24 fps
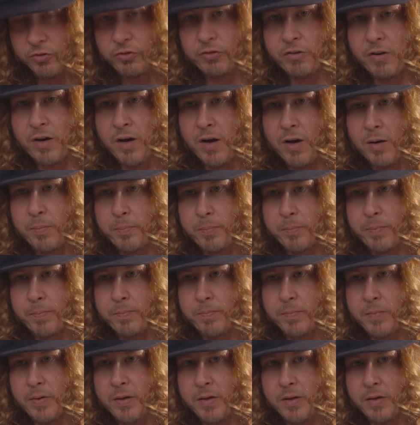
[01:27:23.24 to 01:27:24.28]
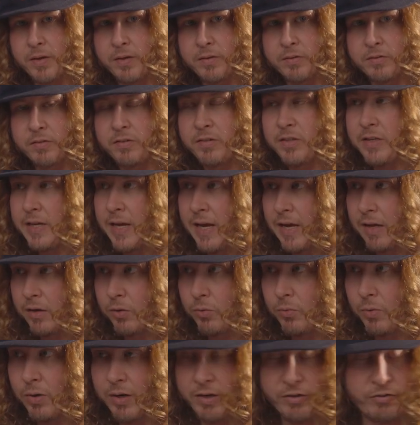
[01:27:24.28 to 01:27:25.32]
shop in
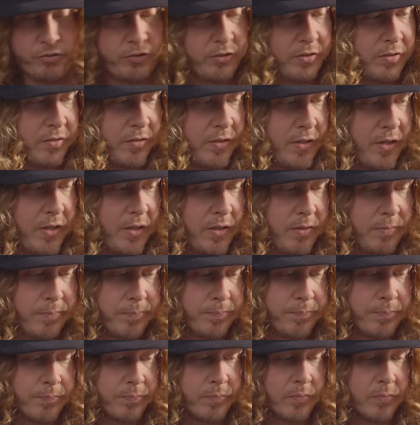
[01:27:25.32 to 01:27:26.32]
Seattle, Washington,